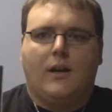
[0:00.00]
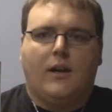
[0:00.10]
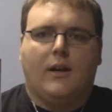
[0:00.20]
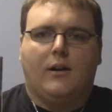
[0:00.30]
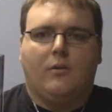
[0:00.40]

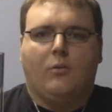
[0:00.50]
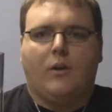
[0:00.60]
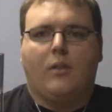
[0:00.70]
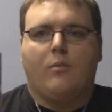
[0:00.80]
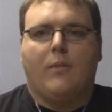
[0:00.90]

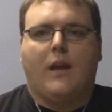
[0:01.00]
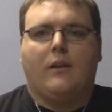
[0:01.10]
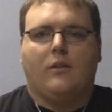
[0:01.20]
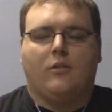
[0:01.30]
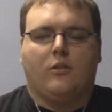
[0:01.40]
One of the
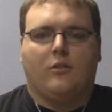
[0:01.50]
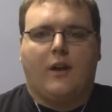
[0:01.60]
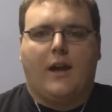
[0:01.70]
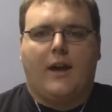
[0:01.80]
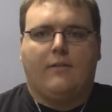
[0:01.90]
main
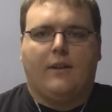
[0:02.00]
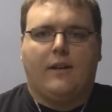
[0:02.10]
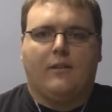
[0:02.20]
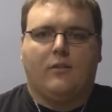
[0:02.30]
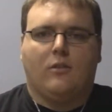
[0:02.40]
concerns I have
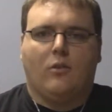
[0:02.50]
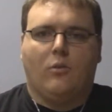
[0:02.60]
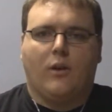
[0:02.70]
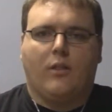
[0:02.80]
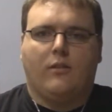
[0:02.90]
is
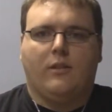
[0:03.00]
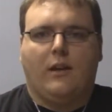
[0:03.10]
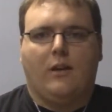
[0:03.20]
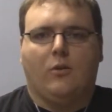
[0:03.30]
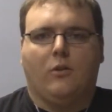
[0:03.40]
one of the
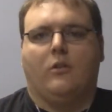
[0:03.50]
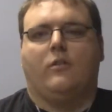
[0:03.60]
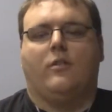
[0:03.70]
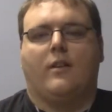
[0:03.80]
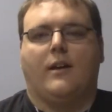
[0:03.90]
CD
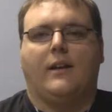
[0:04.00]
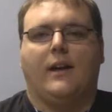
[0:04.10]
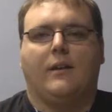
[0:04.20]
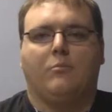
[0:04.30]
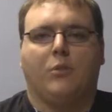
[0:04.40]
holders inside
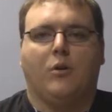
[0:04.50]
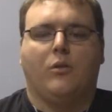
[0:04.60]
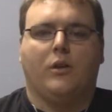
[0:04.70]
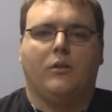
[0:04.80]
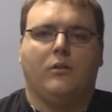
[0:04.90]

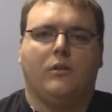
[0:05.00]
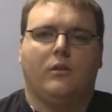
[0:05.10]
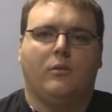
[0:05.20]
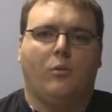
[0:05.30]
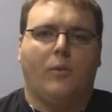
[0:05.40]
broke
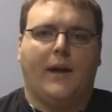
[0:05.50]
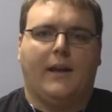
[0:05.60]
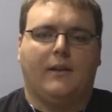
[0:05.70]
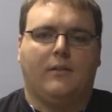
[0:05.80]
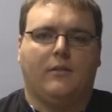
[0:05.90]

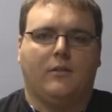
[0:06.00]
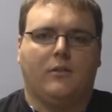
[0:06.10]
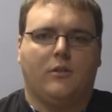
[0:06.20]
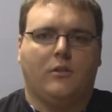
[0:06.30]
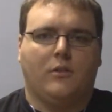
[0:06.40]
when
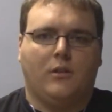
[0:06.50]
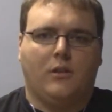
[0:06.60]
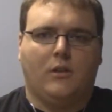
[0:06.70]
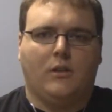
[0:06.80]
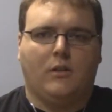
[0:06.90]

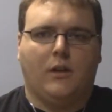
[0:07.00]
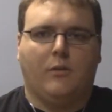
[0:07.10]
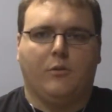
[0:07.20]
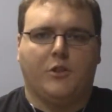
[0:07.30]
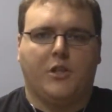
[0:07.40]

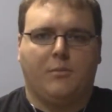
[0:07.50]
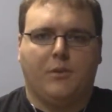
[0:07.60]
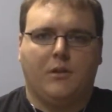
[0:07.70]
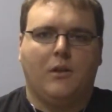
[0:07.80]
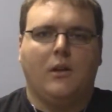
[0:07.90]
it was
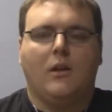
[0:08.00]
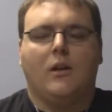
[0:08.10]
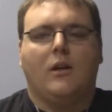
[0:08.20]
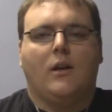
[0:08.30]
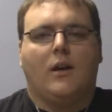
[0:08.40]
shipped.
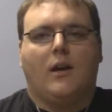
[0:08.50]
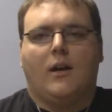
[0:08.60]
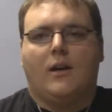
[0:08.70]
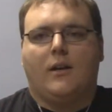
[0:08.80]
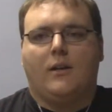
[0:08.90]

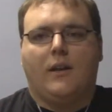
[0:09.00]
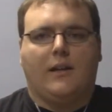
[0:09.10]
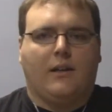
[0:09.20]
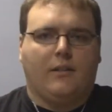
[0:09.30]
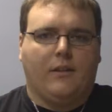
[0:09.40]
Not
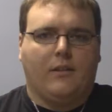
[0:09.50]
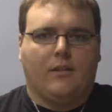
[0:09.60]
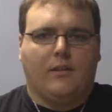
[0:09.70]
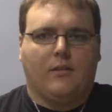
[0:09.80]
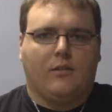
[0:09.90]
anything
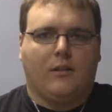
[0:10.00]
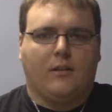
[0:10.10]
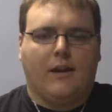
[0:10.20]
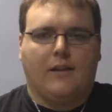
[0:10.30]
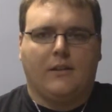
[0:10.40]
that the
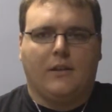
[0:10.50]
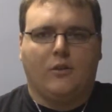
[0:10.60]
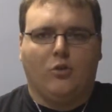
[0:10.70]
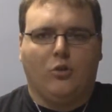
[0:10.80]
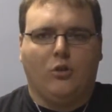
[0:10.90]
seller had any
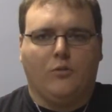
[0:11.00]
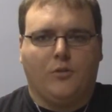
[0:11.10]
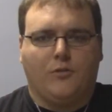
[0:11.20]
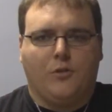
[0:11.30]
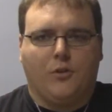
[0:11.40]
control
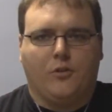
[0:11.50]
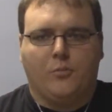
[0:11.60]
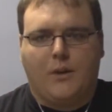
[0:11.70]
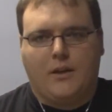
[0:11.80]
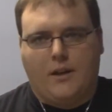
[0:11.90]
over, of
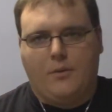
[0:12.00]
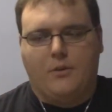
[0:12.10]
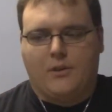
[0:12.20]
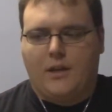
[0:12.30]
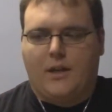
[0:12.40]
course, but I
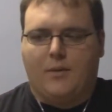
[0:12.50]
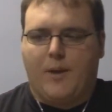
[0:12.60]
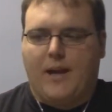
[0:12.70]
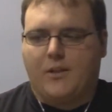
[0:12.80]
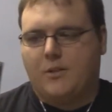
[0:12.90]
wish they kind
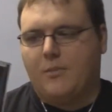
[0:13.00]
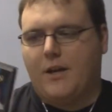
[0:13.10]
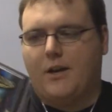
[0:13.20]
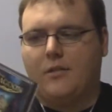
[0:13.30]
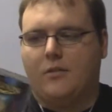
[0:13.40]
of packaged it
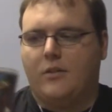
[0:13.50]
better.